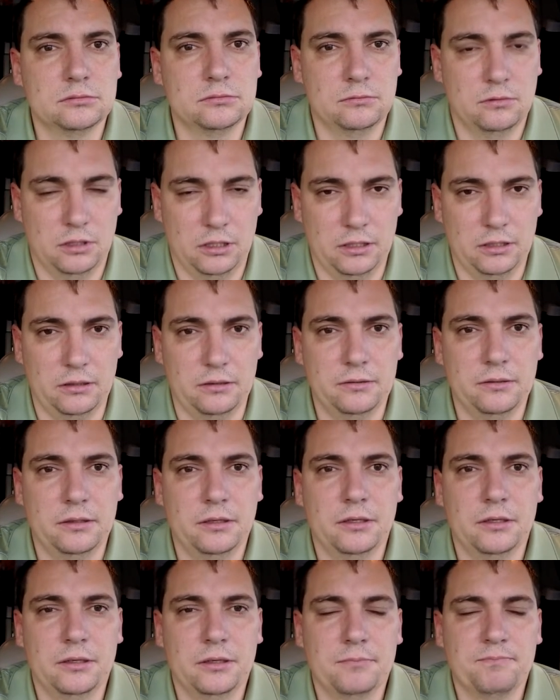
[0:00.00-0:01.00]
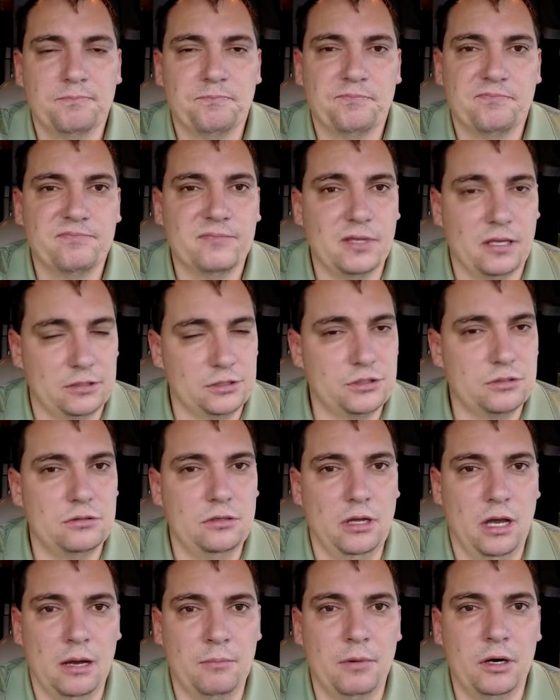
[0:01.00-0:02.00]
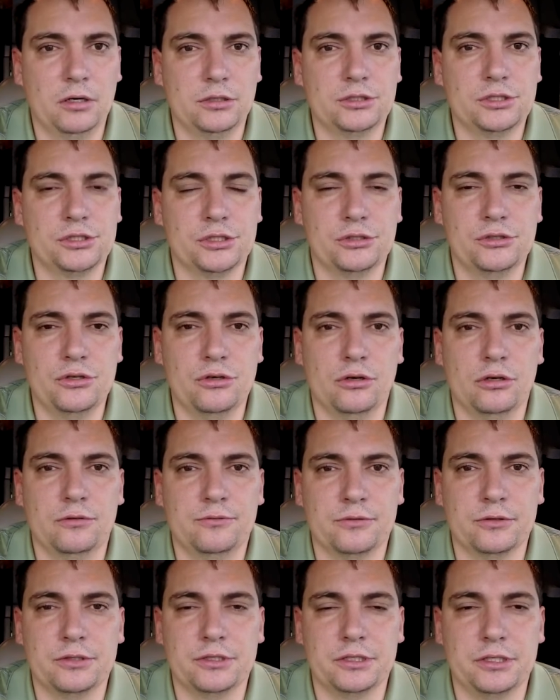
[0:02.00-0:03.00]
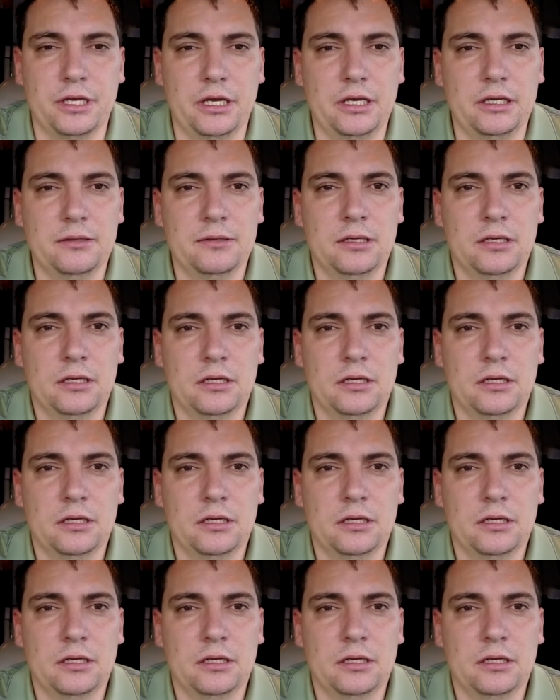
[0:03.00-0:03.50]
Well, that about should do it for today.